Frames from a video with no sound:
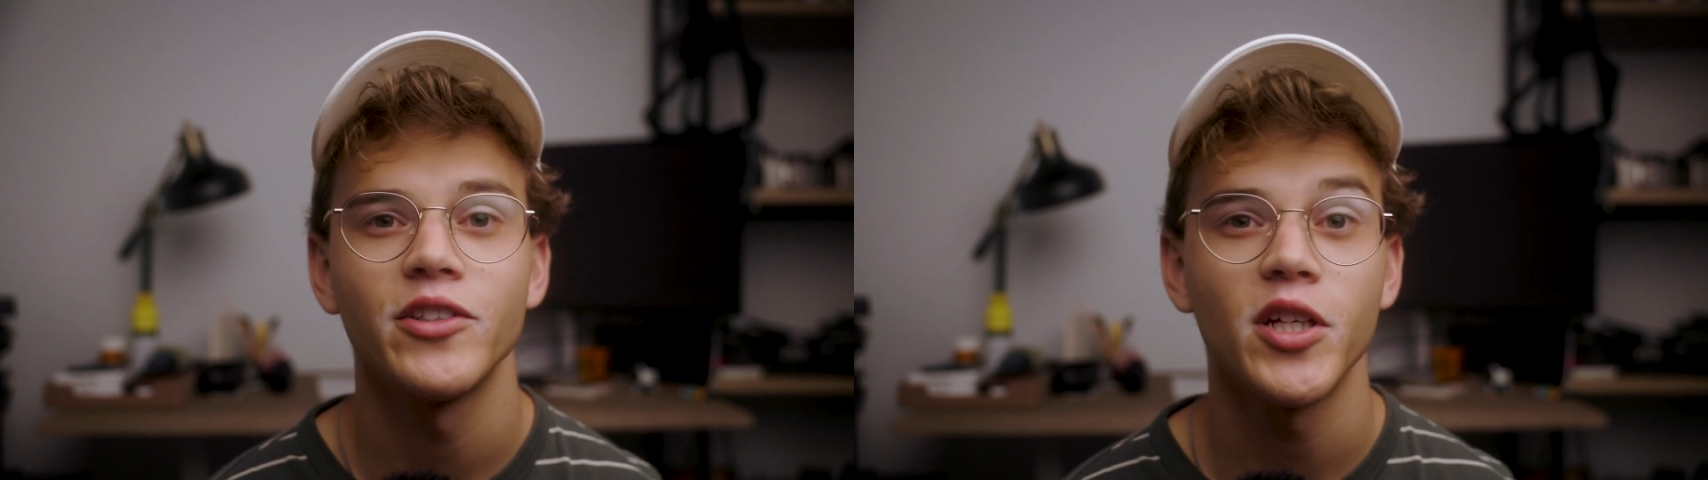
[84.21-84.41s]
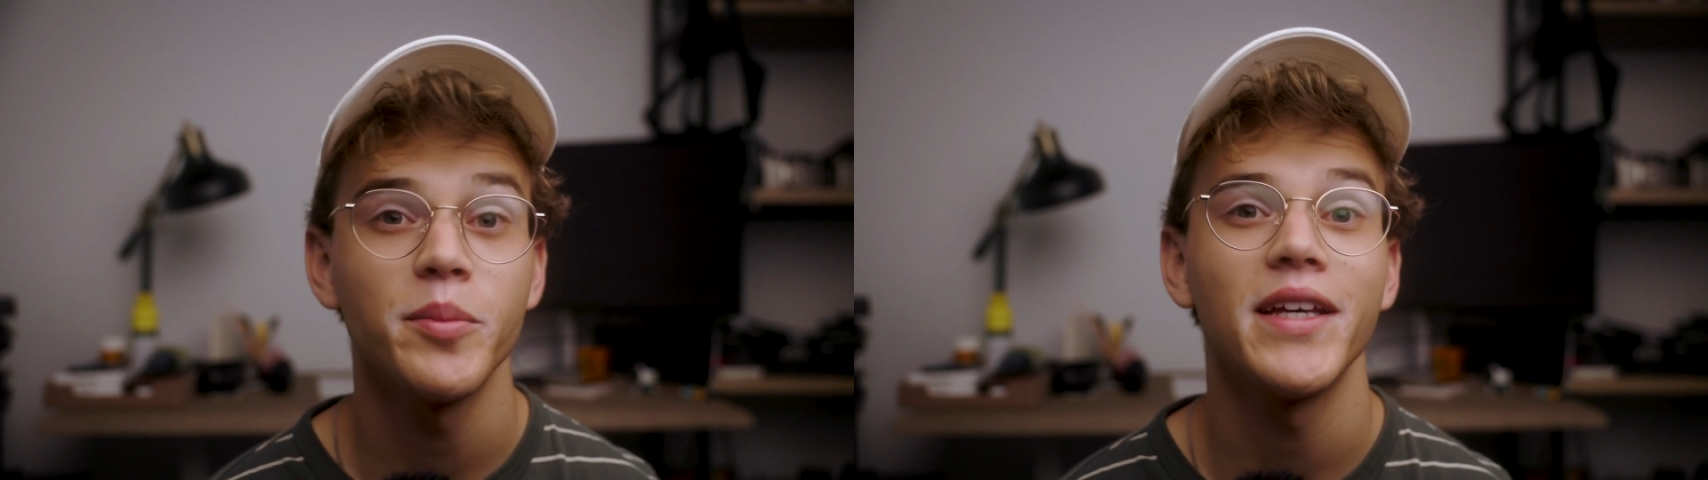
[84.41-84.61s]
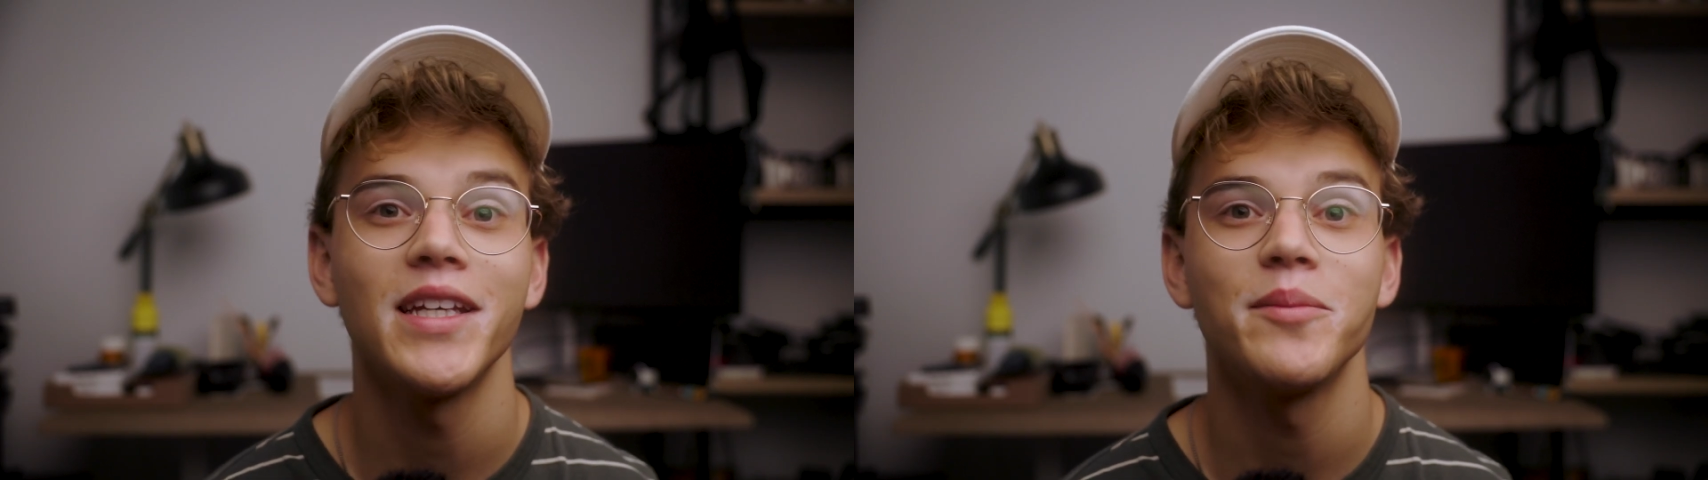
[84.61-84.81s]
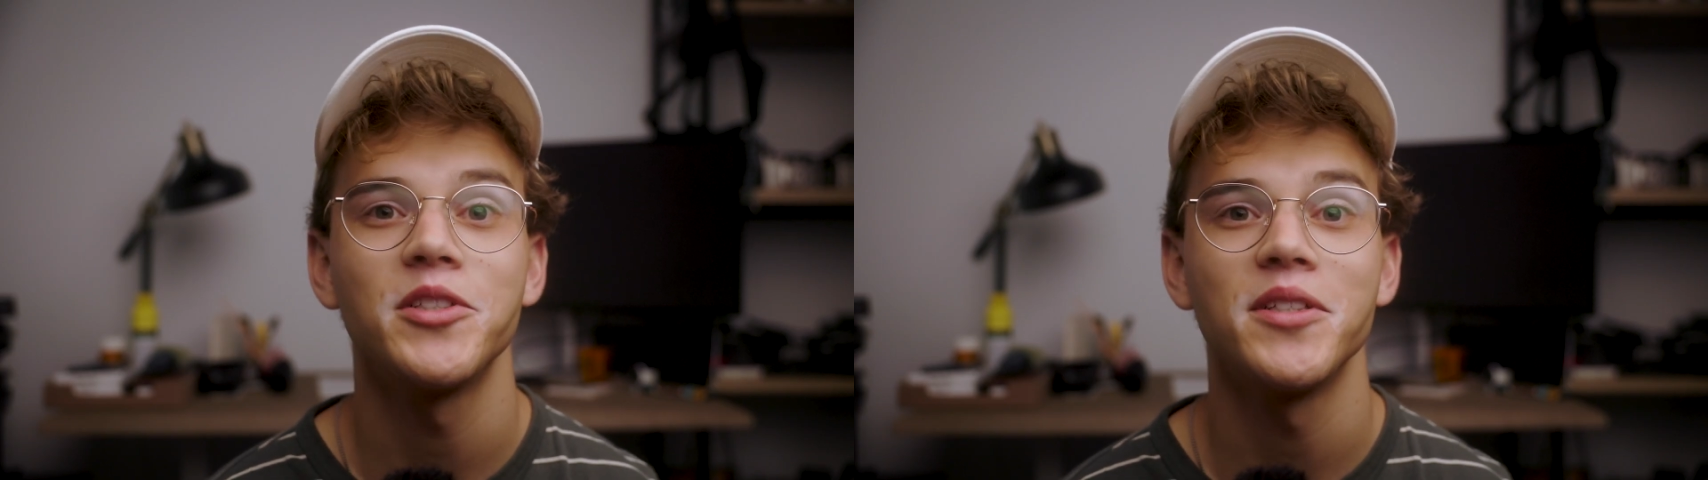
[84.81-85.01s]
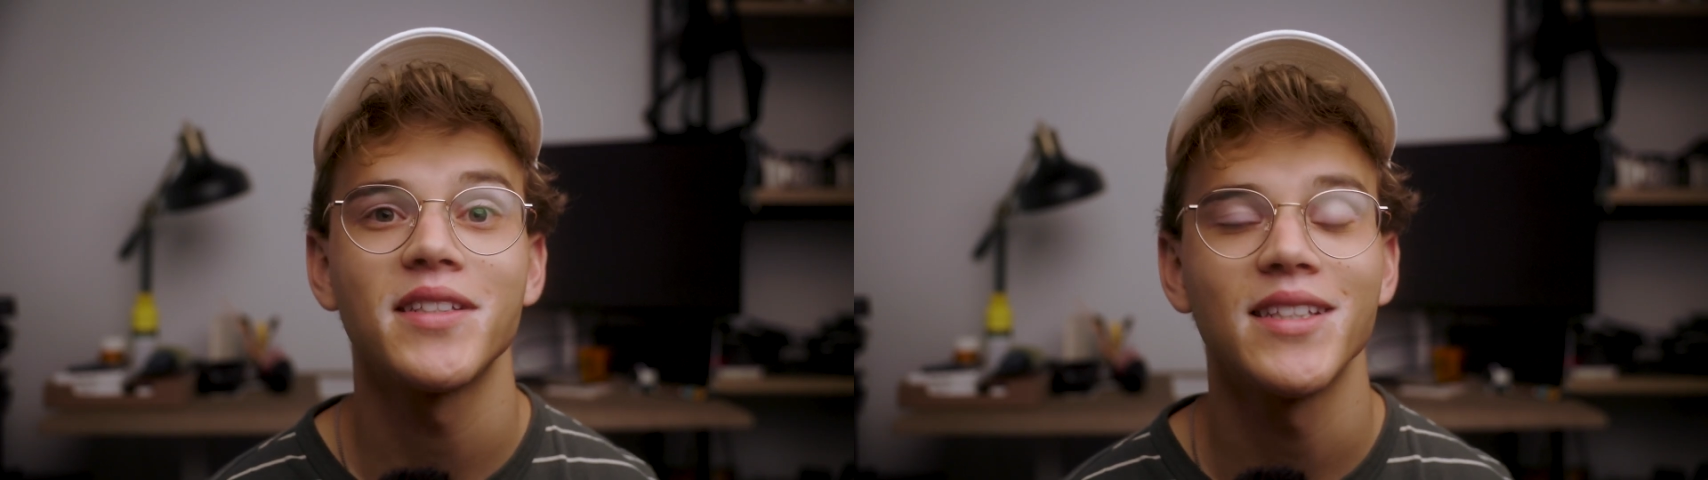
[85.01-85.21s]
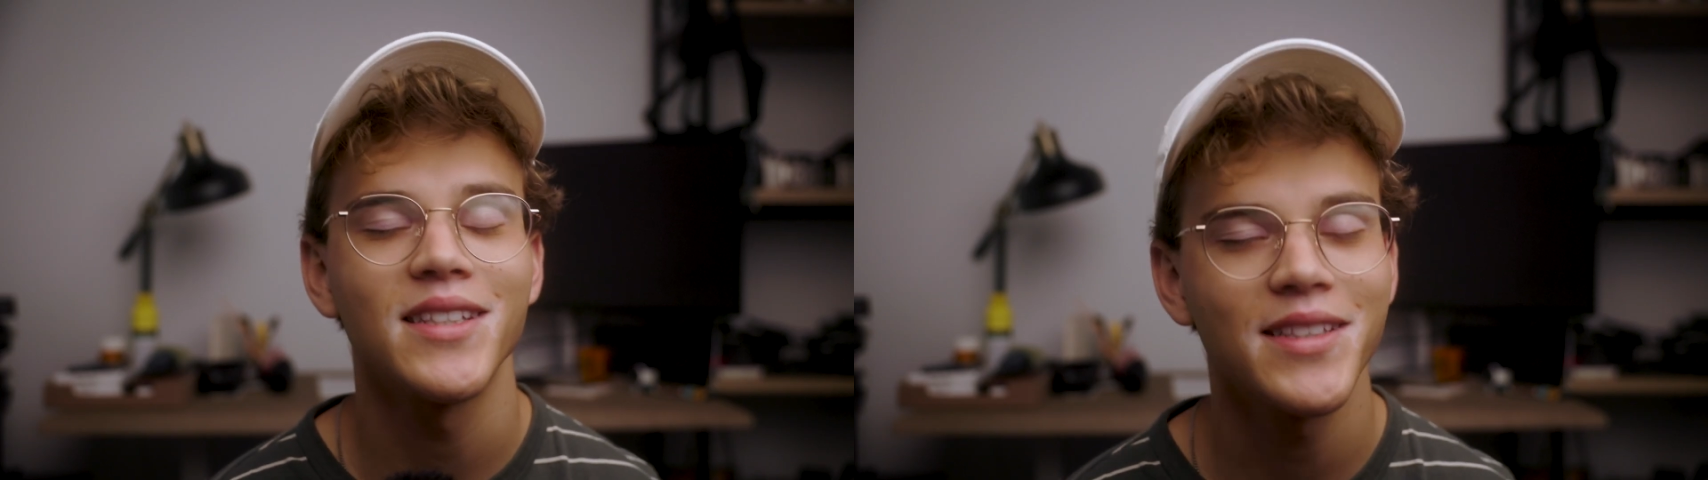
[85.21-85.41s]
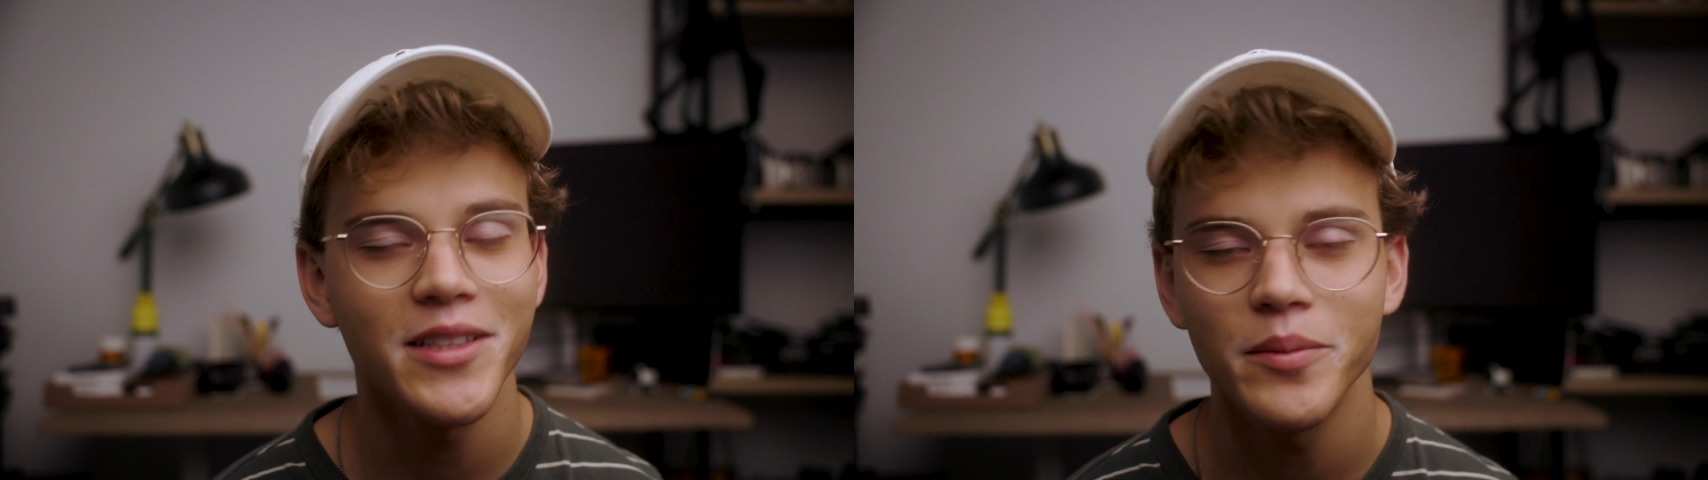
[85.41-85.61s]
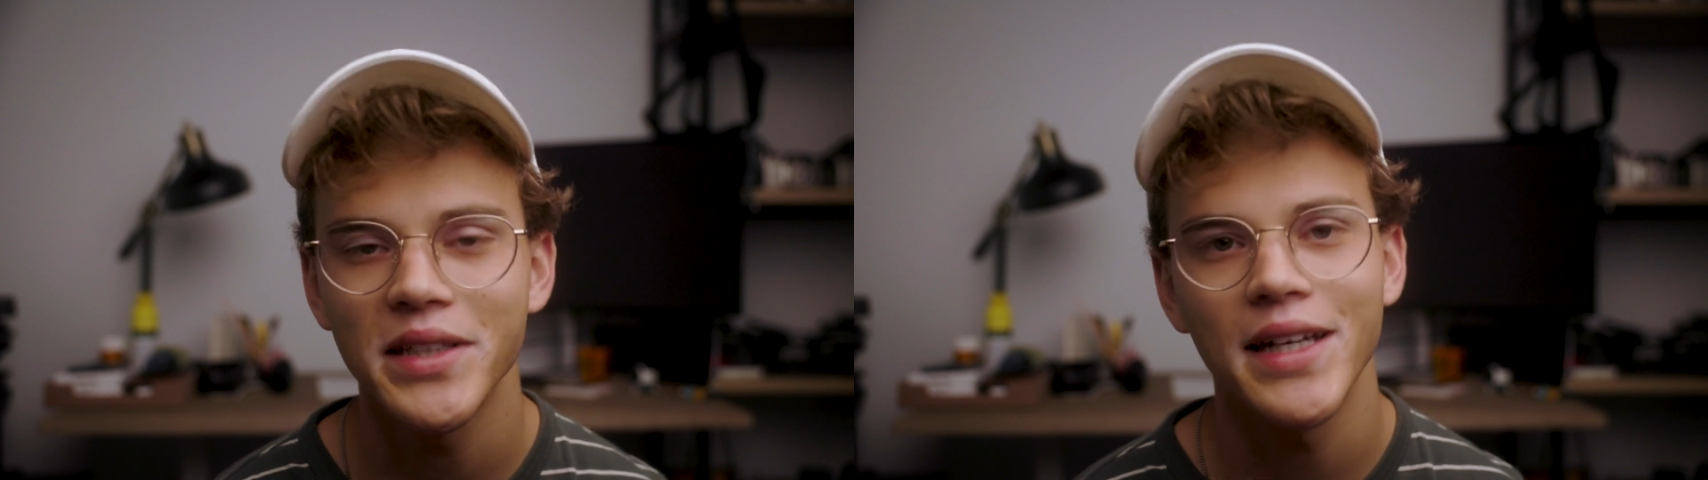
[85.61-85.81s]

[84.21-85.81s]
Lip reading: JPEG images can still be